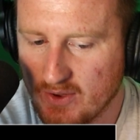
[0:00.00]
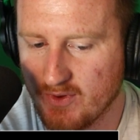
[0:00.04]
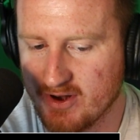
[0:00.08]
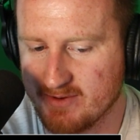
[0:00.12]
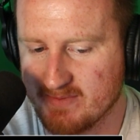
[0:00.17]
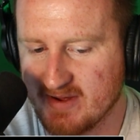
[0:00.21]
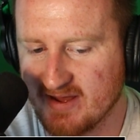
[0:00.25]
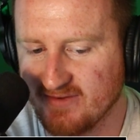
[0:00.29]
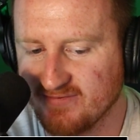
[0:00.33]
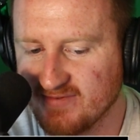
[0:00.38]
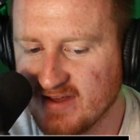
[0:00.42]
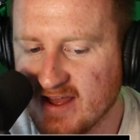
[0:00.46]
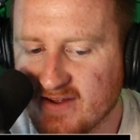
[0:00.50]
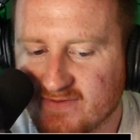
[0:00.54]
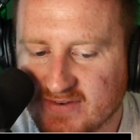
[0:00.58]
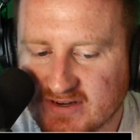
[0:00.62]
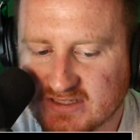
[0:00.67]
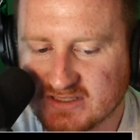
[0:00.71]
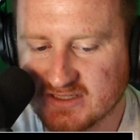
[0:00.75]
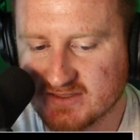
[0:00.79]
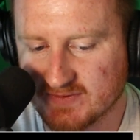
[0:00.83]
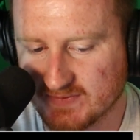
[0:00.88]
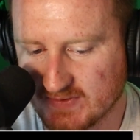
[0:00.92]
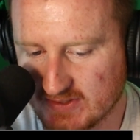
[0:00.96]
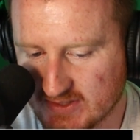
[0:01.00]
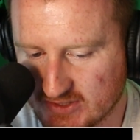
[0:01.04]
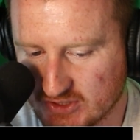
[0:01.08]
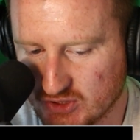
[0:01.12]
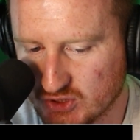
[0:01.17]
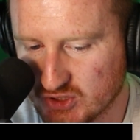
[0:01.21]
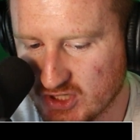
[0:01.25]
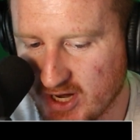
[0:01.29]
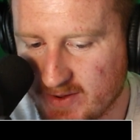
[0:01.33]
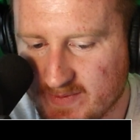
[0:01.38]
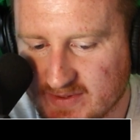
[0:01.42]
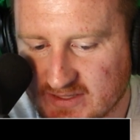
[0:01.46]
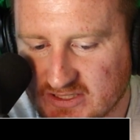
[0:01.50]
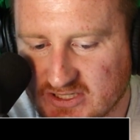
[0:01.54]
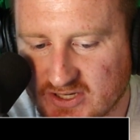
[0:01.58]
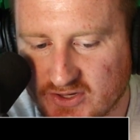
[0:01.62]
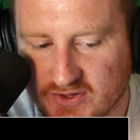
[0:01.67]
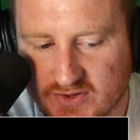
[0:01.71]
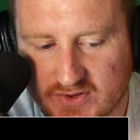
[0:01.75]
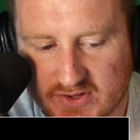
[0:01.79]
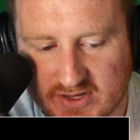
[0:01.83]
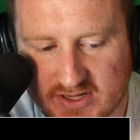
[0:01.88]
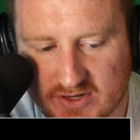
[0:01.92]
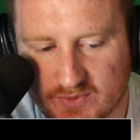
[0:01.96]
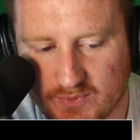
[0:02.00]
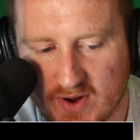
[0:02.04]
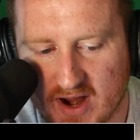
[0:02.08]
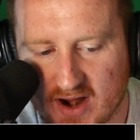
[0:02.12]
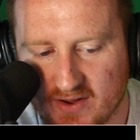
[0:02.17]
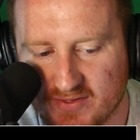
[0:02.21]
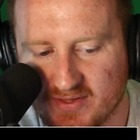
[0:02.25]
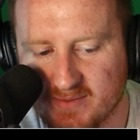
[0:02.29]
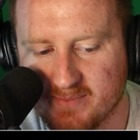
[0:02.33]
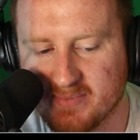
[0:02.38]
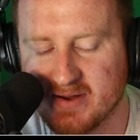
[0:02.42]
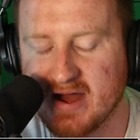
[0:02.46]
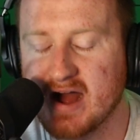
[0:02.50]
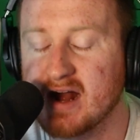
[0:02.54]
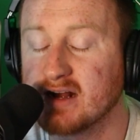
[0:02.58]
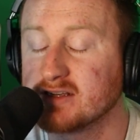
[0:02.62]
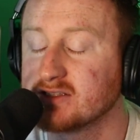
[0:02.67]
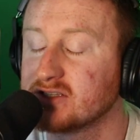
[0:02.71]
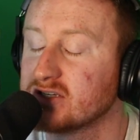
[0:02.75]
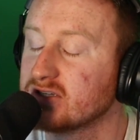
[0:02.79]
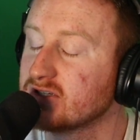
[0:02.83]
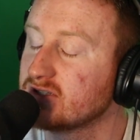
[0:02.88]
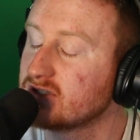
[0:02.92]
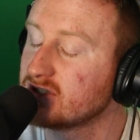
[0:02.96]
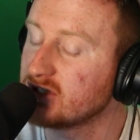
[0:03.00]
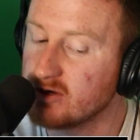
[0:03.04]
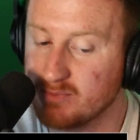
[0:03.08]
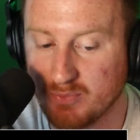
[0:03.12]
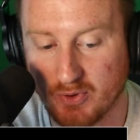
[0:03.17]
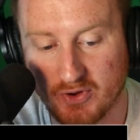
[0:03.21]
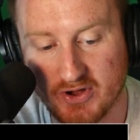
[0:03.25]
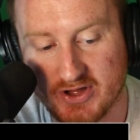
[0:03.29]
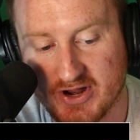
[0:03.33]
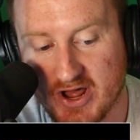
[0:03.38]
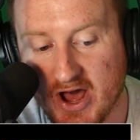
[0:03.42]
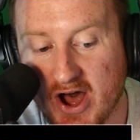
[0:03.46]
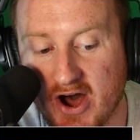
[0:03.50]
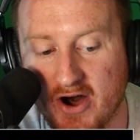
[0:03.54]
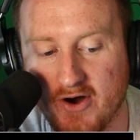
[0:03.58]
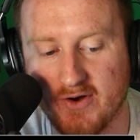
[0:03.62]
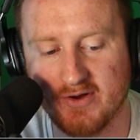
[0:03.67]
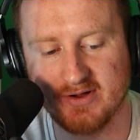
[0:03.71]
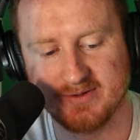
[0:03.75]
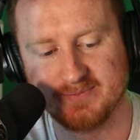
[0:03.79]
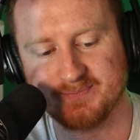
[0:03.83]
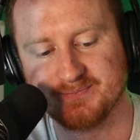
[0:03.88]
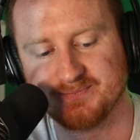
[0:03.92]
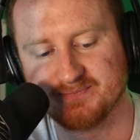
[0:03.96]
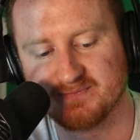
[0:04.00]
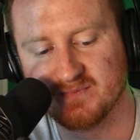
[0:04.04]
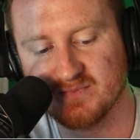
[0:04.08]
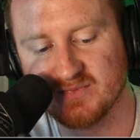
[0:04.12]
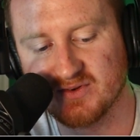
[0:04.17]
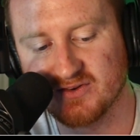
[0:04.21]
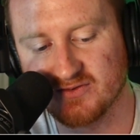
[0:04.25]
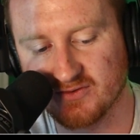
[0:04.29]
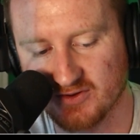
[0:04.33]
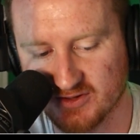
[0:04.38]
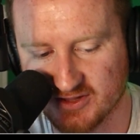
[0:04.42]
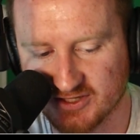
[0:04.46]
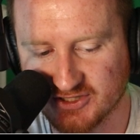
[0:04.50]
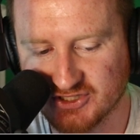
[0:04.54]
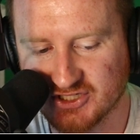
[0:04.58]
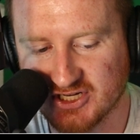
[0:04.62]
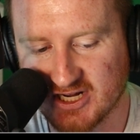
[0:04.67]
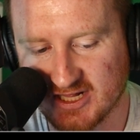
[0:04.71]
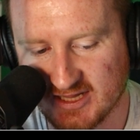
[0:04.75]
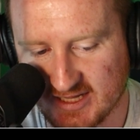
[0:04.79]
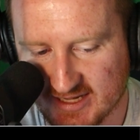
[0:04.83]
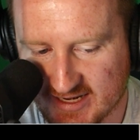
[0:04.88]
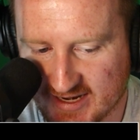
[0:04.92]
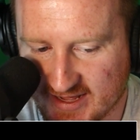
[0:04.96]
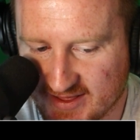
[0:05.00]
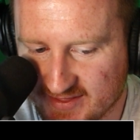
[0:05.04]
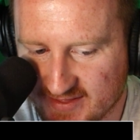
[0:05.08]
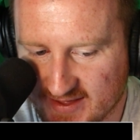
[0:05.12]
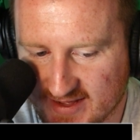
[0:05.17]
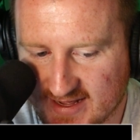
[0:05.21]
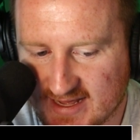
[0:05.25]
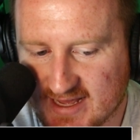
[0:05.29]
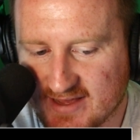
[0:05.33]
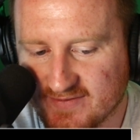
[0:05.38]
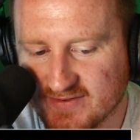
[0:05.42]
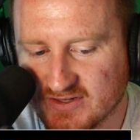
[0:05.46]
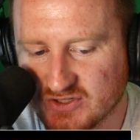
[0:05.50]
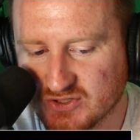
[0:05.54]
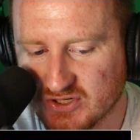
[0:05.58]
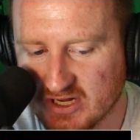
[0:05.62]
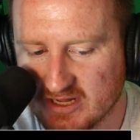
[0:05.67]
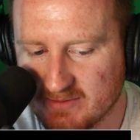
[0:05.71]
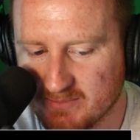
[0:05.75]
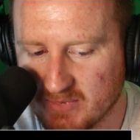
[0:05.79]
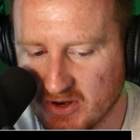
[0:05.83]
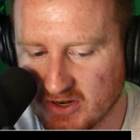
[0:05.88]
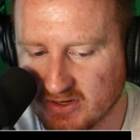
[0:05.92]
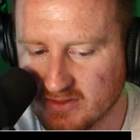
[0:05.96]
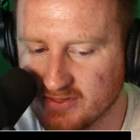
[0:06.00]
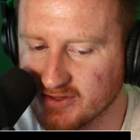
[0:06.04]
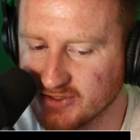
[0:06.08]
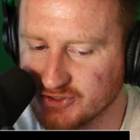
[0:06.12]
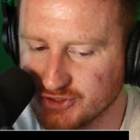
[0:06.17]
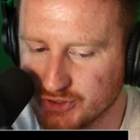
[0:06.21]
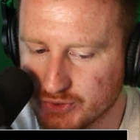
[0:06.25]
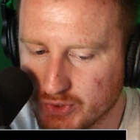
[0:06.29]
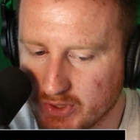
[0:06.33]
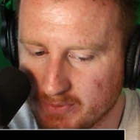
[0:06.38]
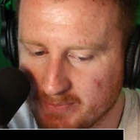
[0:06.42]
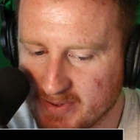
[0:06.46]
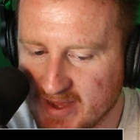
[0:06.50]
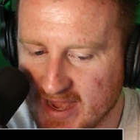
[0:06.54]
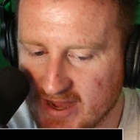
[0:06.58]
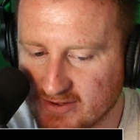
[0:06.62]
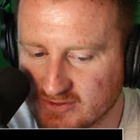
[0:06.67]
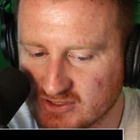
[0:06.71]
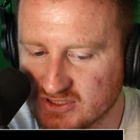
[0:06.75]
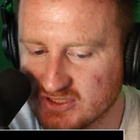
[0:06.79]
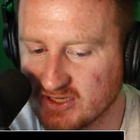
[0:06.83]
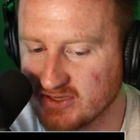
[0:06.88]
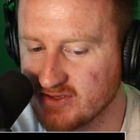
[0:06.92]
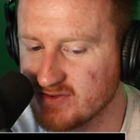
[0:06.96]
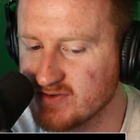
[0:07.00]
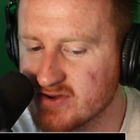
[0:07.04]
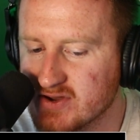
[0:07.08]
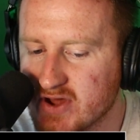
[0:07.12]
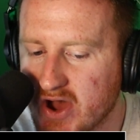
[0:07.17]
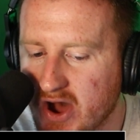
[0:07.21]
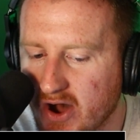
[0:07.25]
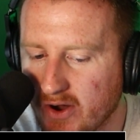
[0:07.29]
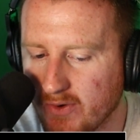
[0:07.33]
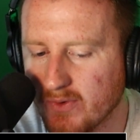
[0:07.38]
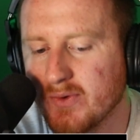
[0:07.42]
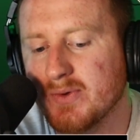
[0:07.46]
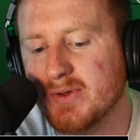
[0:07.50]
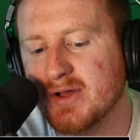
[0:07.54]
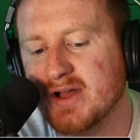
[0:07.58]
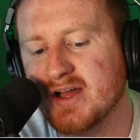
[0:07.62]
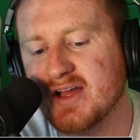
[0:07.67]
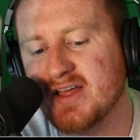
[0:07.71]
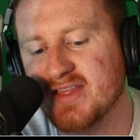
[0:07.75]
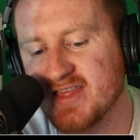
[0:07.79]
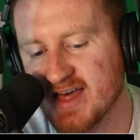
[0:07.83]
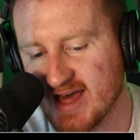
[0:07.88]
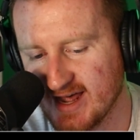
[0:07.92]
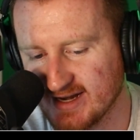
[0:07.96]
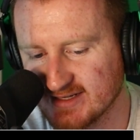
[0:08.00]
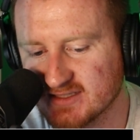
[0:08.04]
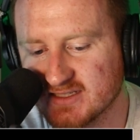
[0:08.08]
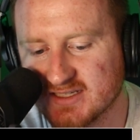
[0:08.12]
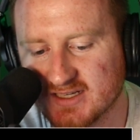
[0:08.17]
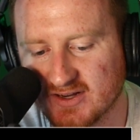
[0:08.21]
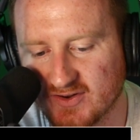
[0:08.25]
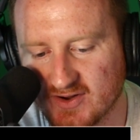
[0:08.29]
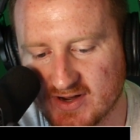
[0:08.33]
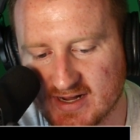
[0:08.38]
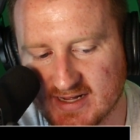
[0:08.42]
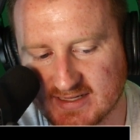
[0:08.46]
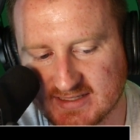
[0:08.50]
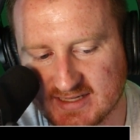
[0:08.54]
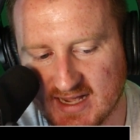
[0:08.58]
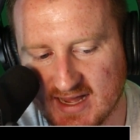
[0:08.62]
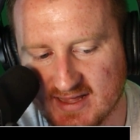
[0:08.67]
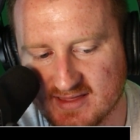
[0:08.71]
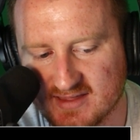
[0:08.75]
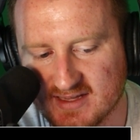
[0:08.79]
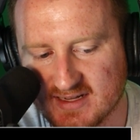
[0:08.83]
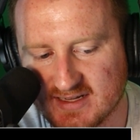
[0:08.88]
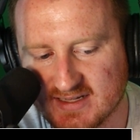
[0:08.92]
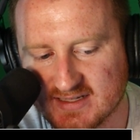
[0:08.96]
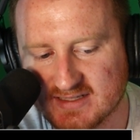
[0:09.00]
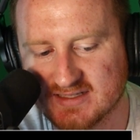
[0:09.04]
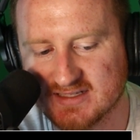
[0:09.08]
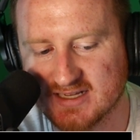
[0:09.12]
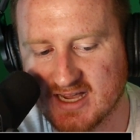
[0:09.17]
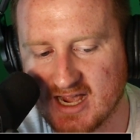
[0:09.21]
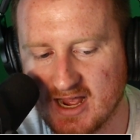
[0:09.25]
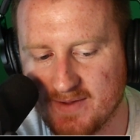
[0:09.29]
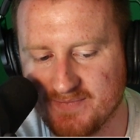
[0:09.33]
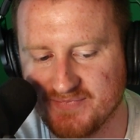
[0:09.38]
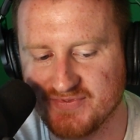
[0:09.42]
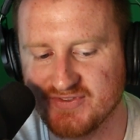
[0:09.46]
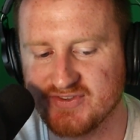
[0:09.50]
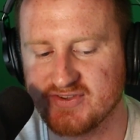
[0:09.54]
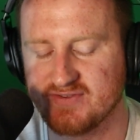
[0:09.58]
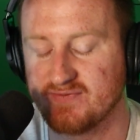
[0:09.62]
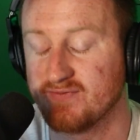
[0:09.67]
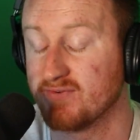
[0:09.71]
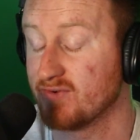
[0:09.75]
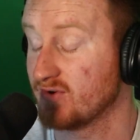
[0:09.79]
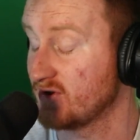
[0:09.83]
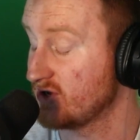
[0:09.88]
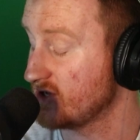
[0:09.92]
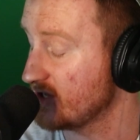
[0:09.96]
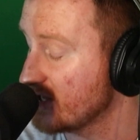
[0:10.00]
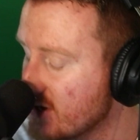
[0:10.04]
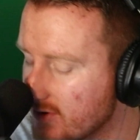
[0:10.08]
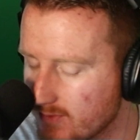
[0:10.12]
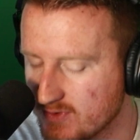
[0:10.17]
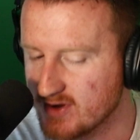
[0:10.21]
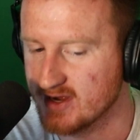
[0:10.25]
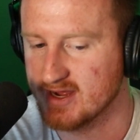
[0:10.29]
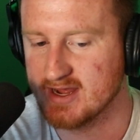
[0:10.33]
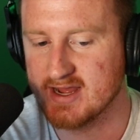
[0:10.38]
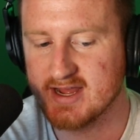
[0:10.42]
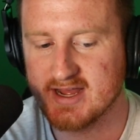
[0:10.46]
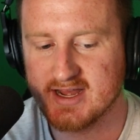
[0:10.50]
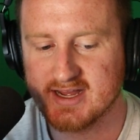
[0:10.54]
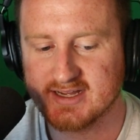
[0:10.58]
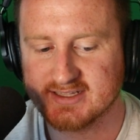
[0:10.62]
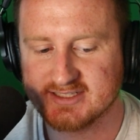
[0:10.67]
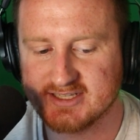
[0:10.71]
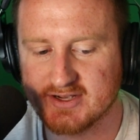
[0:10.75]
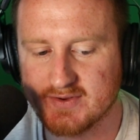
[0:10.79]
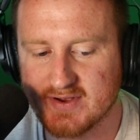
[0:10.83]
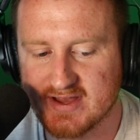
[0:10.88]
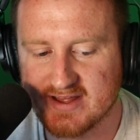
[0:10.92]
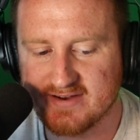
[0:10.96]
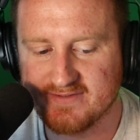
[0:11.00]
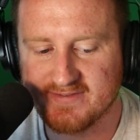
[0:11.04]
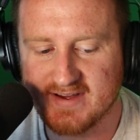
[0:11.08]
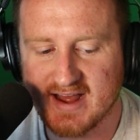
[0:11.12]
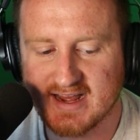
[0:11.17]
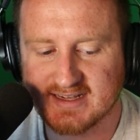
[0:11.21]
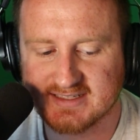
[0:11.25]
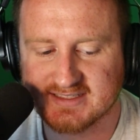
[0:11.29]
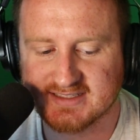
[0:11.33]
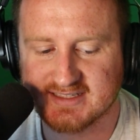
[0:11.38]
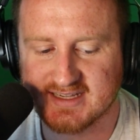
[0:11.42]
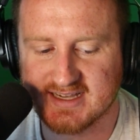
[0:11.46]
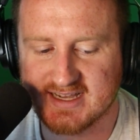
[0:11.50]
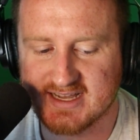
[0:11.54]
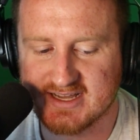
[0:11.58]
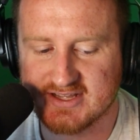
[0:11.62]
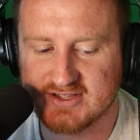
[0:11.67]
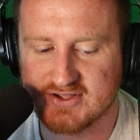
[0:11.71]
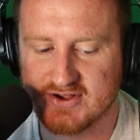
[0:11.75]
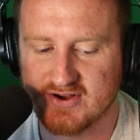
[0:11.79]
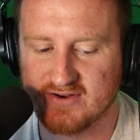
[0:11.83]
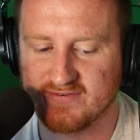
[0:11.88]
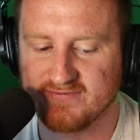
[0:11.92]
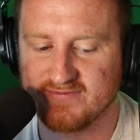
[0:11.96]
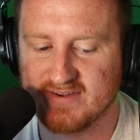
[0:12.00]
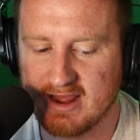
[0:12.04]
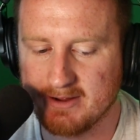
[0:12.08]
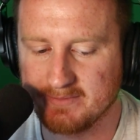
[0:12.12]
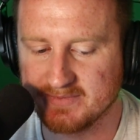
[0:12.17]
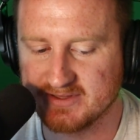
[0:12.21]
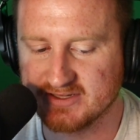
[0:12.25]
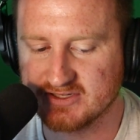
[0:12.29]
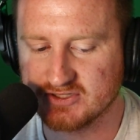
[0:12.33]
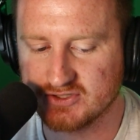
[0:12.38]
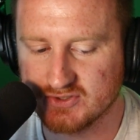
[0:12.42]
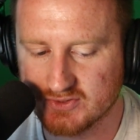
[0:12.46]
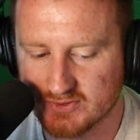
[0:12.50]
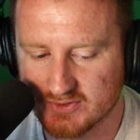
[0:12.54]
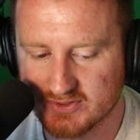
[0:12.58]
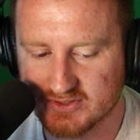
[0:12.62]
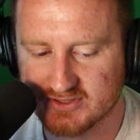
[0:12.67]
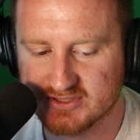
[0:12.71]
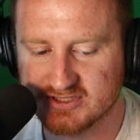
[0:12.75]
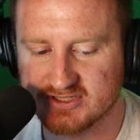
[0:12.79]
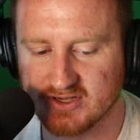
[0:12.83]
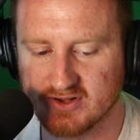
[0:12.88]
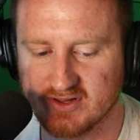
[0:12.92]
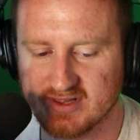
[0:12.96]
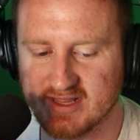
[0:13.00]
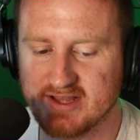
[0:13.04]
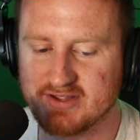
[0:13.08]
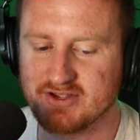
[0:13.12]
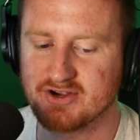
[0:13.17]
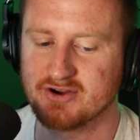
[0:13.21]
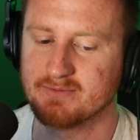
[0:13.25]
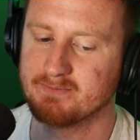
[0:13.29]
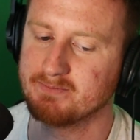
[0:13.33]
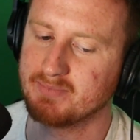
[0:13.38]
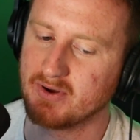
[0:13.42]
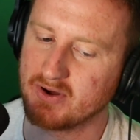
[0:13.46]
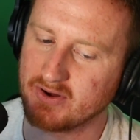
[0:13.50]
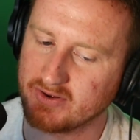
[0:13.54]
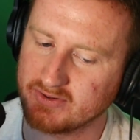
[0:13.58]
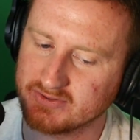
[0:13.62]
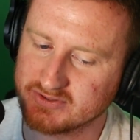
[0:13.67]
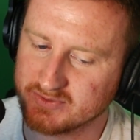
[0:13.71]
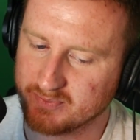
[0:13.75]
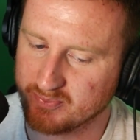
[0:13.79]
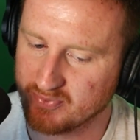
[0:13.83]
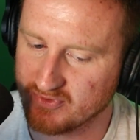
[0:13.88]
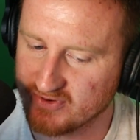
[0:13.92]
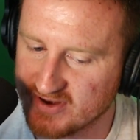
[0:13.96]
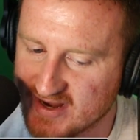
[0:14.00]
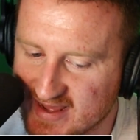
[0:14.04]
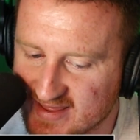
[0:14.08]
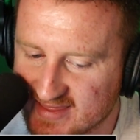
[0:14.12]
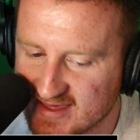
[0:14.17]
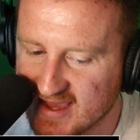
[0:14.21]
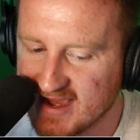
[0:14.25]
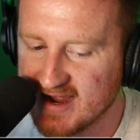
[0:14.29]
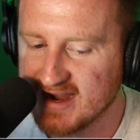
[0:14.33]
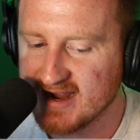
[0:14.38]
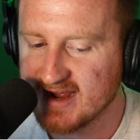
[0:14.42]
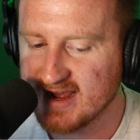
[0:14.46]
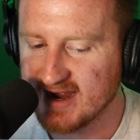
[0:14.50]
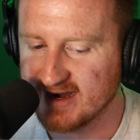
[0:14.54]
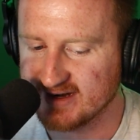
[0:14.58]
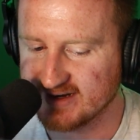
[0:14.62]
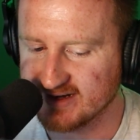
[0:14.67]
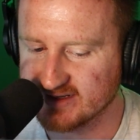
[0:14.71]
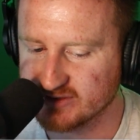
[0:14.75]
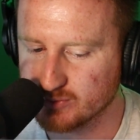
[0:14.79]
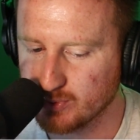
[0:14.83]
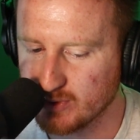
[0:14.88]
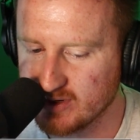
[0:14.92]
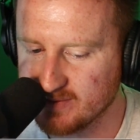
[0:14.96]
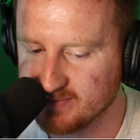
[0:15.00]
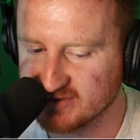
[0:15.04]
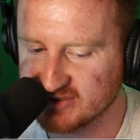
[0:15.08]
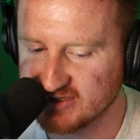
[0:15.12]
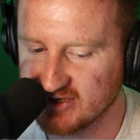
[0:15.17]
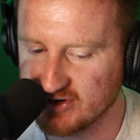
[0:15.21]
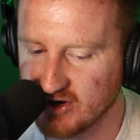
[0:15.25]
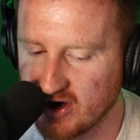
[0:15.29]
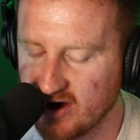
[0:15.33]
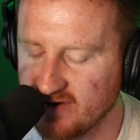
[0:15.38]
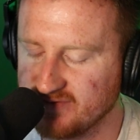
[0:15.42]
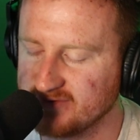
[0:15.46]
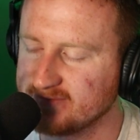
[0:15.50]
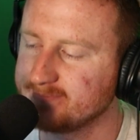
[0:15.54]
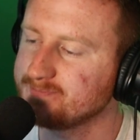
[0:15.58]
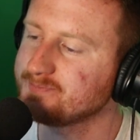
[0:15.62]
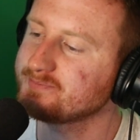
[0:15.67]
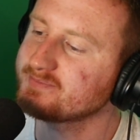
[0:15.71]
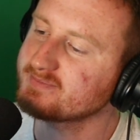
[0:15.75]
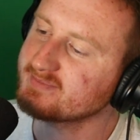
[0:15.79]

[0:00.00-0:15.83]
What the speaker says: one of my favorites, for the trimming, so you can wear the Boxers 2.0 for the chilling. They even trademarked the jewel pouch, so you know that it's serious. I think it's time for you to invest in your family jewels. So let your bulge breathe and get 20% off